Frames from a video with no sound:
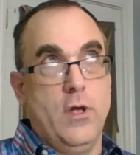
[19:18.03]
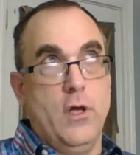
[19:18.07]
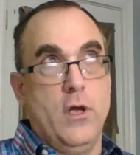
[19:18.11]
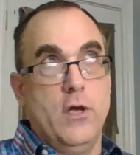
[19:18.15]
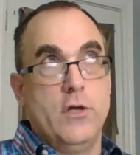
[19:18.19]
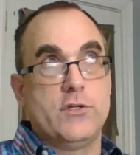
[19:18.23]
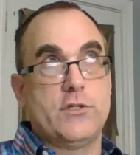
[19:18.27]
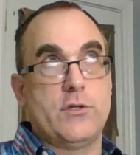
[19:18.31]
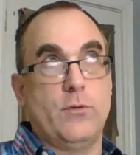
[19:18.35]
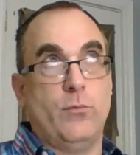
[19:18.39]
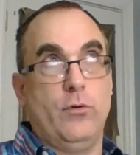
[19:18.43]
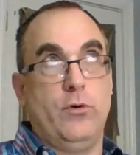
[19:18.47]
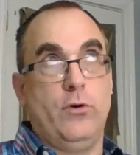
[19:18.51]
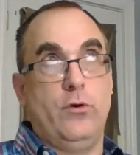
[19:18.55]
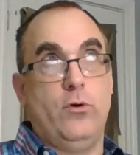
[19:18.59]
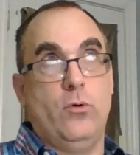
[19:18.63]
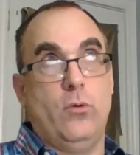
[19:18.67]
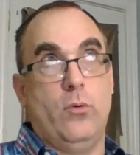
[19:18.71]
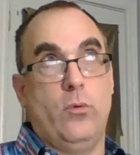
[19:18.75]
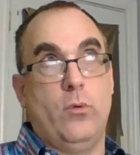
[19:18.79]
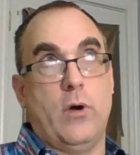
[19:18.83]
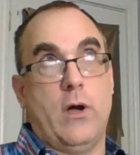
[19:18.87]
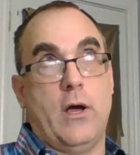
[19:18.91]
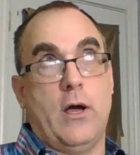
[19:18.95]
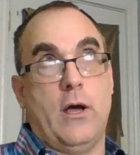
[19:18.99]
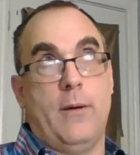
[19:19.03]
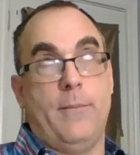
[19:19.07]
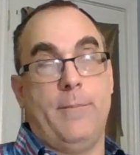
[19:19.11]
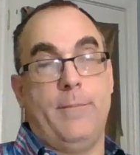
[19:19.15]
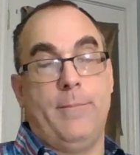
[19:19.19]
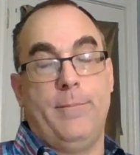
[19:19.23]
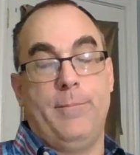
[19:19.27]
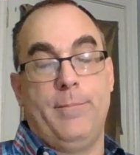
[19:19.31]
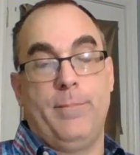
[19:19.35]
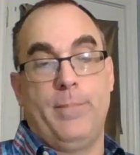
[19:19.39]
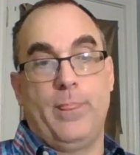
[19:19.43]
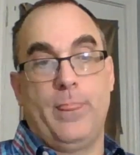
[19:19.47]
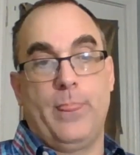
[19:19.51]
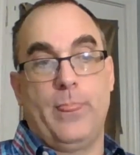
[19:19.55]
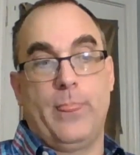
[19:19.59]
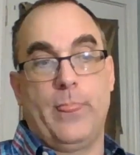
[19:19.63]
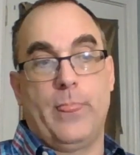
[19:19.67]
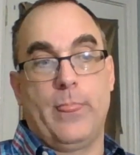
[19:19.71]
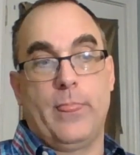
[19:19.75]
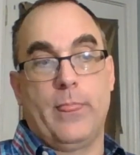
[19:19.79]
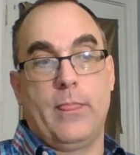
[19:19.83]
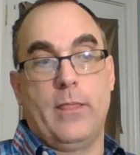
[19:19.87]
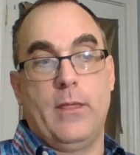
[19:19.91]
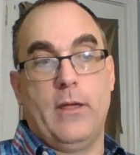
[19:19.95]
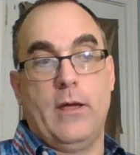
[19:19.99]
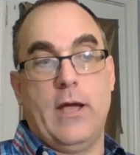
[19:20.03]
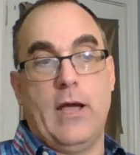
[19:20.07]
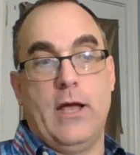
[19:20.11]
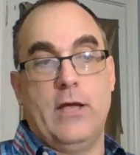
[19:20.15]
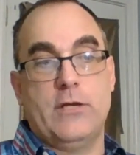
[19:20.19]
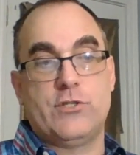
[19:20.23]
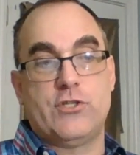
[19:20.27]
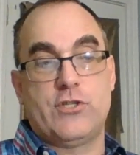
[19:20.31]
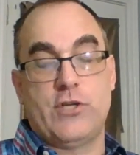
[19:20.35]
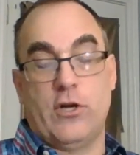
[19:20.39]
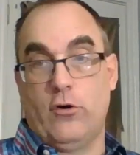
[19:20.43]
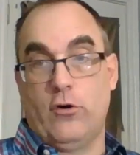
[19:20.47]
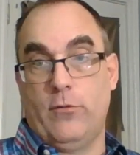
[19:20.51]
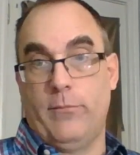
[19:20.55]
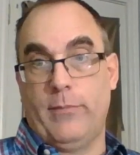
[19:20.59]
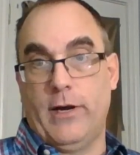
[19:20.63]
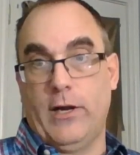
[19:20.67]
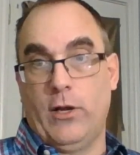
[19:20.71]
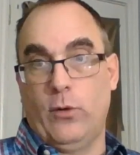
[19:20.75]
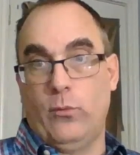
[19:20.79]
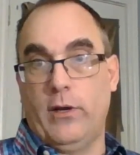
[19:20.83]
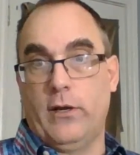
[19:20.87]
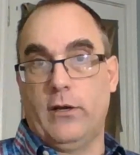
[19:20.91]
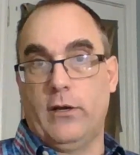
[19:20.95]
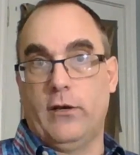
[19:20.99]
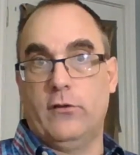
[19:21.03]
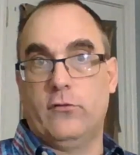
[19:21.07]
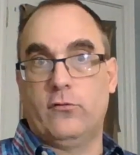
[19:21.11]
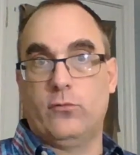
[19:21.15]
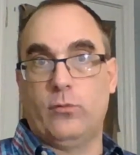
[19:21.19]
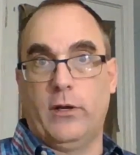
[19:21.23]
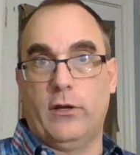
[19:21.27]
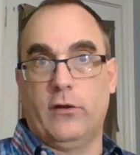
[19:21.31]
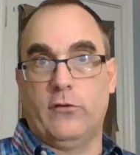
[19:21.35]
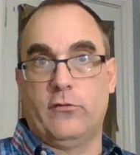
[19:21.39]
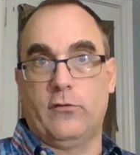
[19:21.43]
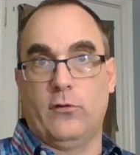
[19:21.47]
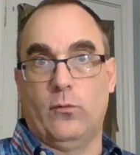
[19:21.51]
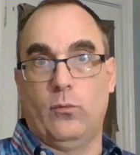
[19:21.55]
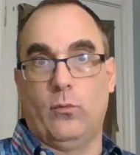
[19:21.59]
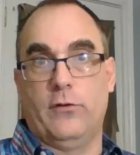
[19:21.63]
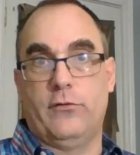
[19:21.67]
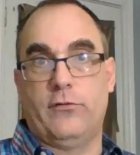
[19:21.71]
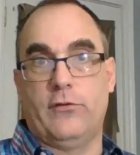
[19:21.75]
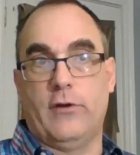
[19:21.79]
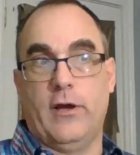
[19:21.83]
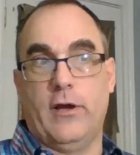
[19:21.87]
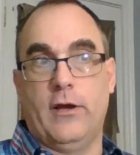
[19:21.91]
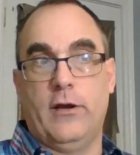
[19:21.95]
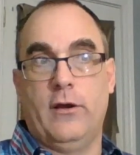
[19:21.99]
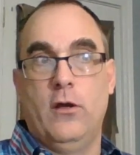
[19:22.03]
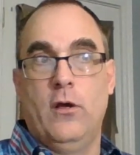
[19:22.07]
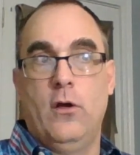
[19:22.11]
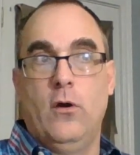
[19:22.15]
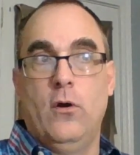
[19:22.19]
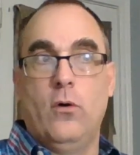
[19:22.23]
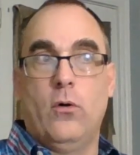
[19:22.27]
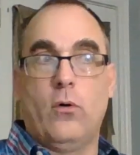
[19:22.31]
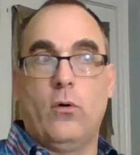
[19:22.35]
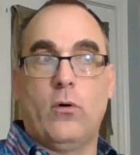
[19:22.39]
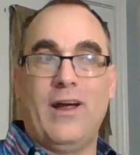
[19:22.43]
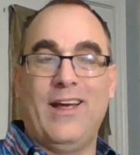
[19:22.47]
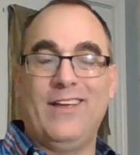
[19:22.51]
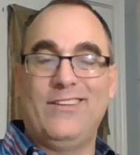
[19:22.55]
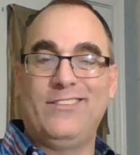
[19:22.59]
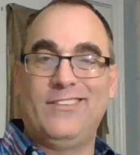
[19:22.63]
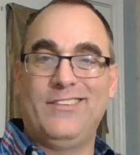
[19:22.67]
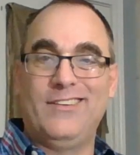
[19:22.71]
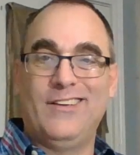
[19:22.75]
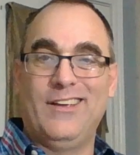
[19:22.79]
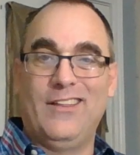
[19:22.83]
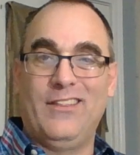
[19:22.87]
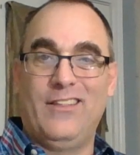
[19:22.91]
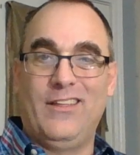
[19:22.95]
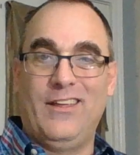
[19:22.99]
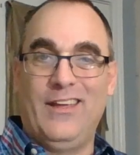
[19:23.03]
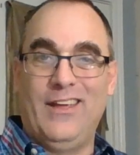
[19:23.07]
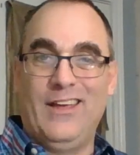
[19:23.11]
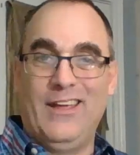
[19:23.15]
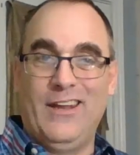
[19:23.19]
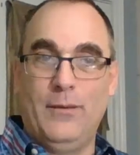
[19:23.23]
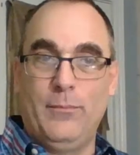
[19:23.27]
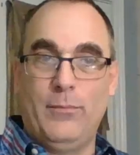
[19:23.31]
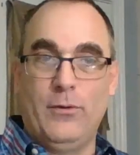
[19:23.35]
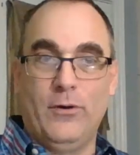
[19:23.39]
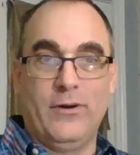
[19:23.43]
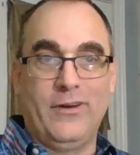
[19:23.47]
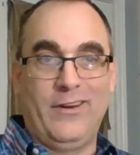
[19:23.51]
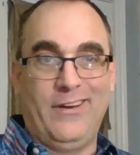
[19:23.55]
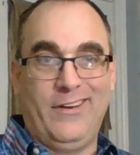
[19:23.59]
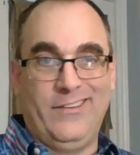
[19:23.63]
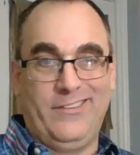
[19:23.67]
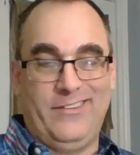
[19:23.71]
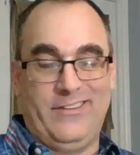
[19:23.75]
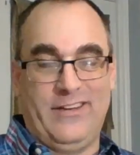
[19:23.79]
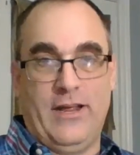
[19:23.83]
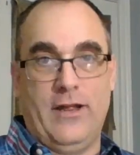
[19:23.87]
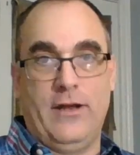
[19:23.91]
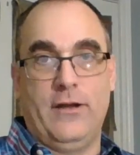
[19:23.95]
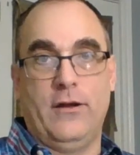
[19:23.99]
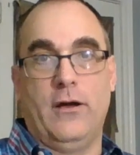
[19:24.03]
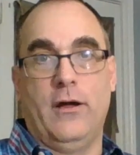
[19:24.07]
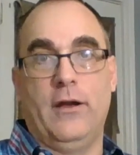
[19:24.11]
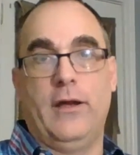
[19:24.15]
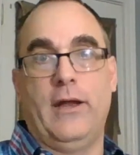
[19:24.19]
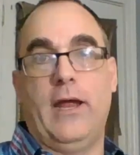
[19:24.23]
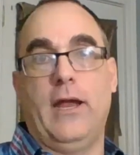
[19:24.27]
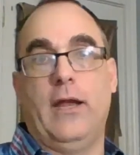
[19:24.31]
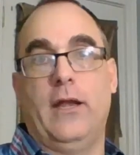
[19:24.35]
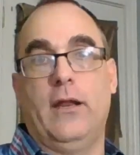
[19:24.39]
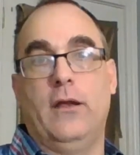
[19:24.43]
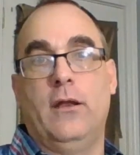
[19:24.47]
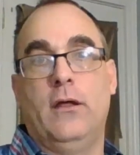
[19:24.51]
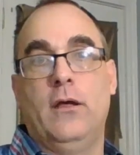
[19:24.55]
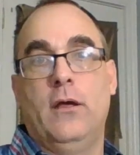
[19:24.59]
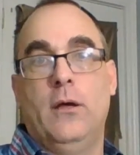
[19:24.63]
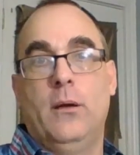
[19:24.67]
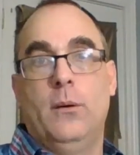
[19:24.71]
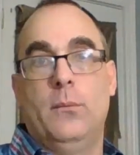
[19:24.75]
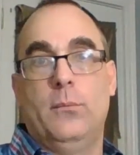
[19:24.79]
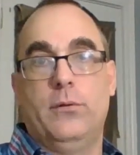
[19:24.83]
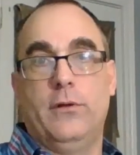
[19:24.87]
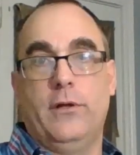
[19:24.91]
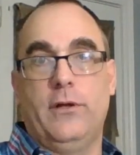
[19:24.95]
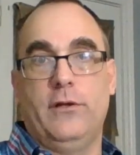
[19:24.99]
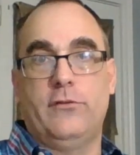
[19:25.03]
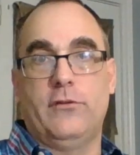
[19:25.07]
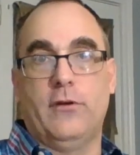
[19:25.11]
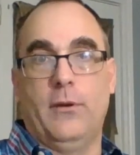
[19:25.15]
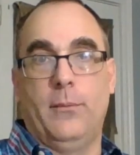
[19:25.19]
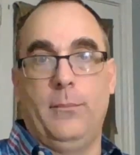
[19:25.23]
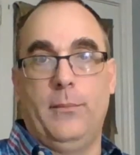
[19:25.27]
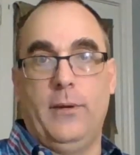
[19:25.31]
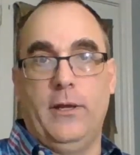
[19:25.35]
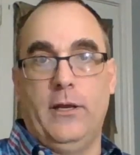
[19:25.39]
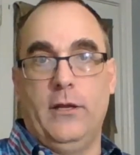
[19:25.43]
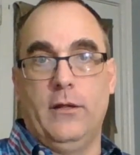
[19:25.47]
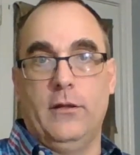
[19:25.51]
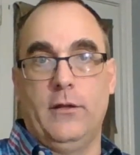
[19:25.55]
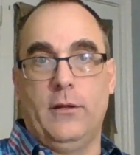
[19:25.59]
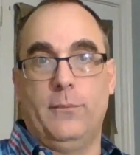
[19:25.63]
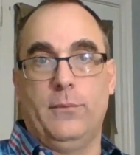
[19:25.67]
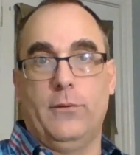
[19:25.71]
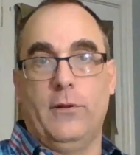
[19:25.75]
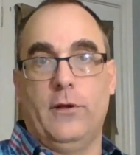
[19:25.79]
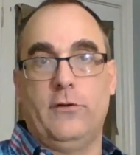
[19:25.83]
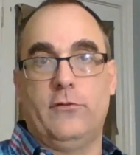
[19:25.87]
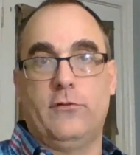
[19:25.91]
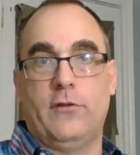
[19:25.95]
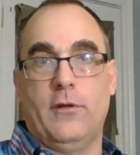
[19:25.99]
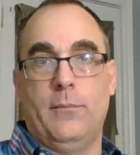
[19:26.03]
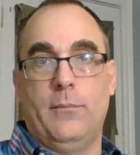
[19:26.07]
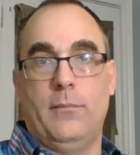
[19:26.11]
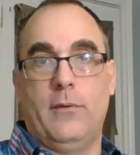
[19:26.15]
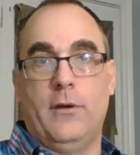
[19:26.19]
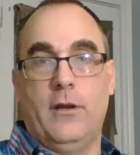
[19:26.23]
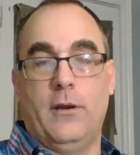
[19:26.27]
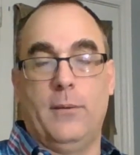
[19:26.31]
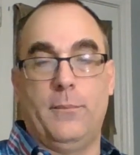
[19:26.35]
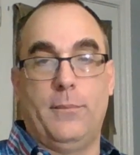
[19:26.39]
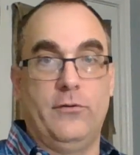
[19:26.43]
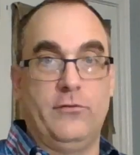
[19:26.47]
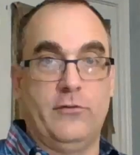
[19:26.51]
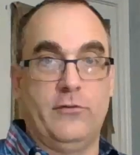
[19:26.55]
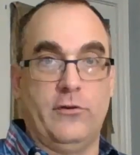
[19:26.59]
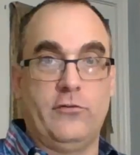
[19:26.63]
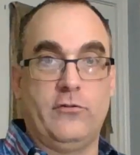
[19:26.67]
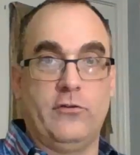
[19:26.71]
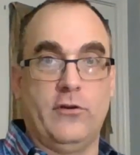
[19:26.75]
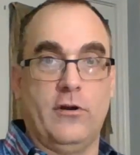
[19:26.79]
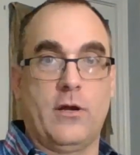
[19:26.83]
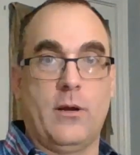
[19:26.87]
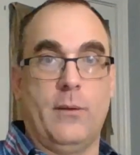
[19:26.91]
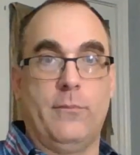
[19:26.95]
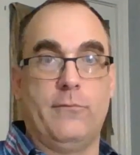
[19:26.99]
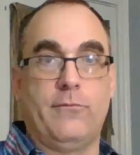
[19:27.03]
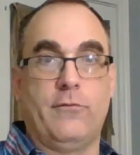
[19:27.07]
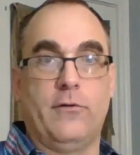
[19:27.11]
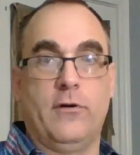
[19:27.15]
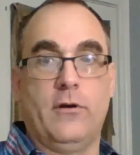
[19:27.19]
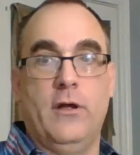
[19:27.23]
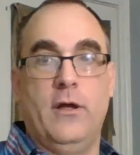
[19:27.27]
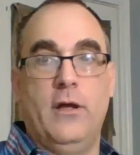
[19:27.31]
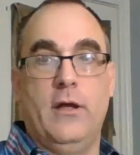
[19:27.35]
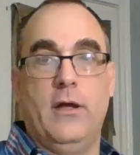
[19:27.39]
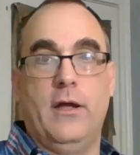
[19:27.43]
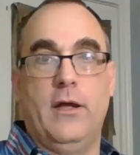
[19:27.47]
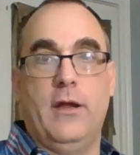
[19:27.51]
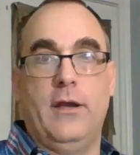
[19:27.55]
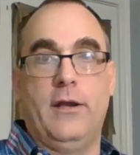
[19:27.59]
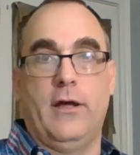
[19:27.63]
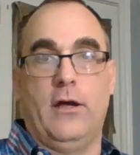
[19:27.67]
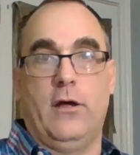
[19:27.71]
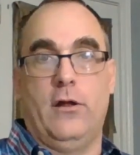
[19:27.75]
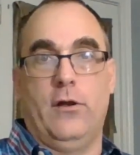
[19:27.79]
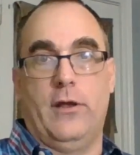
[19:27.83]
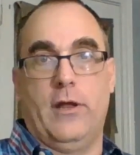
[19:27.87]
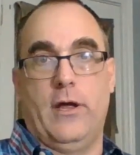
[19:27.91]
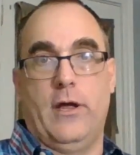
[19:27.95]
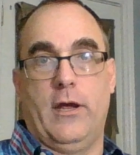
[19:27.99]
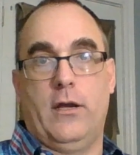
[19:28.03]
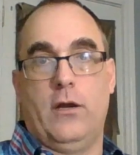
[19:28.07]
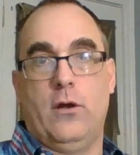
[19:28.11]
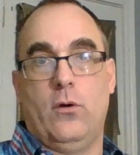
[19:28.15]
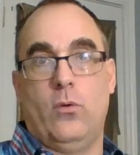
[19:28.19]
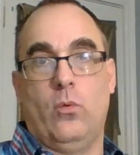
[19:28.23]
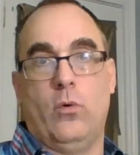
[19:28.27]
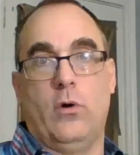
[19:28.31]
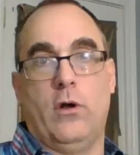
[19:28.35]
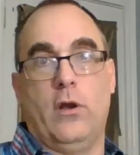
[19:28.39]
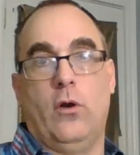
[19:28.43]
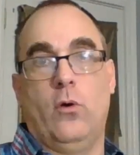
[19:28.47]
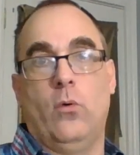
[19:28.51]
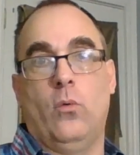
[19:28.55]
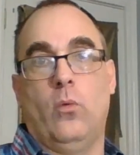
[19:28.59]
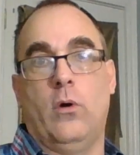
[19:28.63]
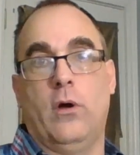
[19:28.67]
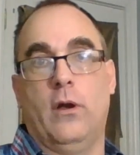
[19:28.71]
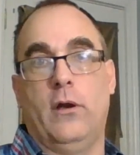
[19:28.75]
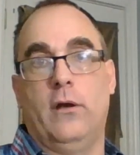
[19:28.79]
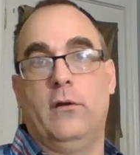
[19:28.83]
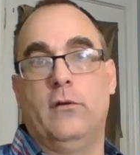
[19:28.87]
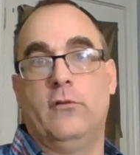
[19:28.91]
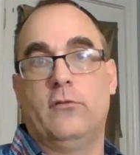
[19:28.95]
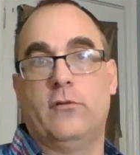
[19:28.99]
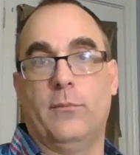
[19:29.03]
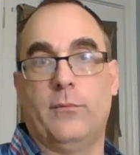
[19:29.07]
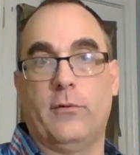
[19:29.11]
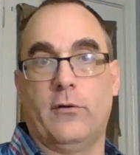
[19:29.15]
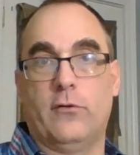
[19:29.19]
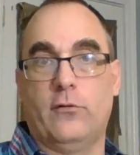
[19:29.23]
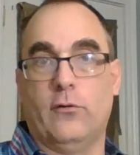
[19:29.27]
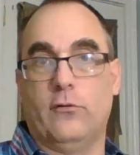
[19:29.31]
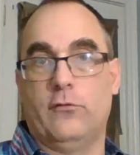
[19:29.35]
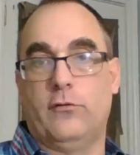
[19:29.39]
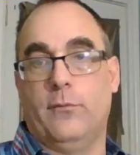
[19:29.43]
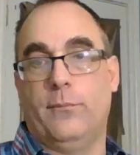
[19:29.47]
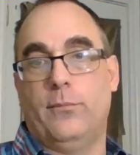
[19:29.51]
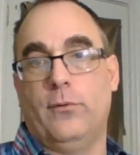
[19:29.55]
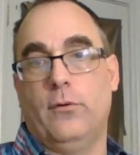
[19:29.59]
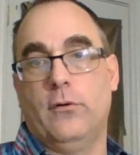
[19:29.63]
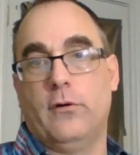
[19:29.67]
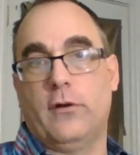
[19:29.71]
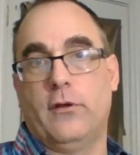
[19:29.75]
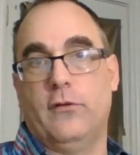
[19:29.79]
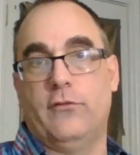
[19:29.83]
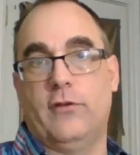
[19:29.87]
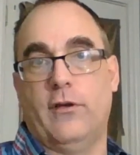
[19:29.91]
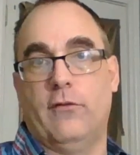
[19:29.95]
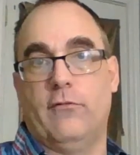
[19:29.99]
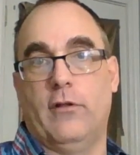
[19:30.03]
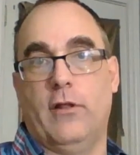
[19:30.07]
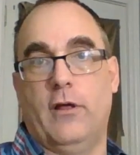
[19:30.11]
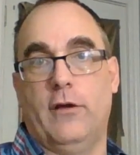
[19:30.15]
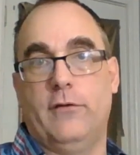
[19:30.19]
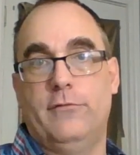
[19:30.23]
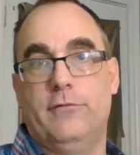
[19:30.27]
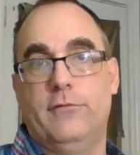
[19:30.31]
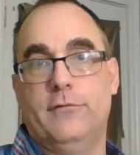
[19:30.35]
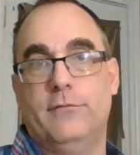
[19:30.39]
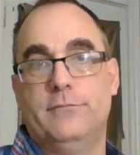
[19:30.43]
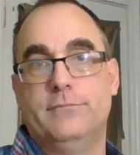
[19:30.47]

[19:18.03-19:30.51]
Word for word: someone who um, has general body weakness, weakness on one side, or has the inability to stand unaided, please immediately place them in a position of comfort and dial 911. Something so simple can save a life.